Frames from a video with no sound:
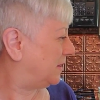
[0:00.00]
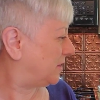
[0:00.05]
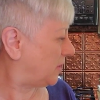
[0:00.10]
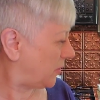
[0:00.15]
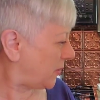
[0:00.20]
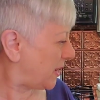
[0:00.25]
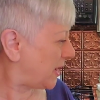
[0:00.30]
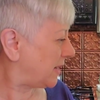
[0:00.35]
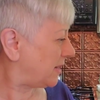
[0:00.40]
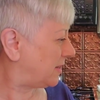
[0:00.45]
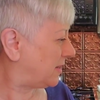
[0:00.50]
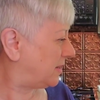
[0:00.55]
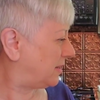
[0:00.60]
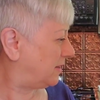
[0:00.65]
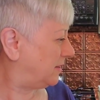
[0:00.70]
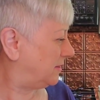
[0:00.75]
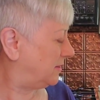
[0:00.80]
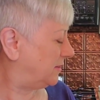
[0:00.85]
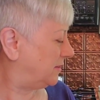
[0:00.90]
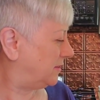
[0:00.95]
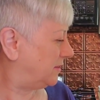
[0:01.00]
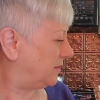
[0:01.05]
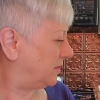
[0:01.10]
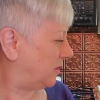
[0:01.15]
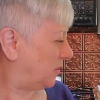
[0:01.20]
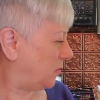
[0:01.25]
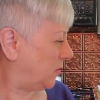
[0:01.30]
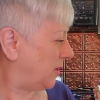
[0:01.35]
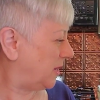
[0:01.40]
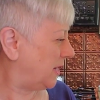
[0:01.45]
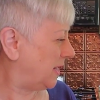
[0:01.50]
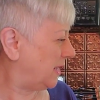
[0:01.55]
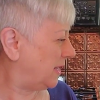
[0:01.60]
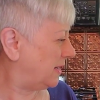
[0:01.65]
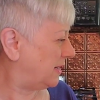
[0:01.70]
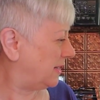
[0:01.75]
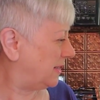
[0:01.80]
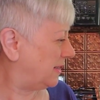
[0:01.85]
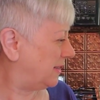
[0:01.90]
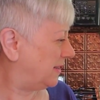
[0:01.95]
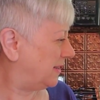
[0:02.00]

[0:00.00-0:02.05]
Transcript: Go ahead. Go on in.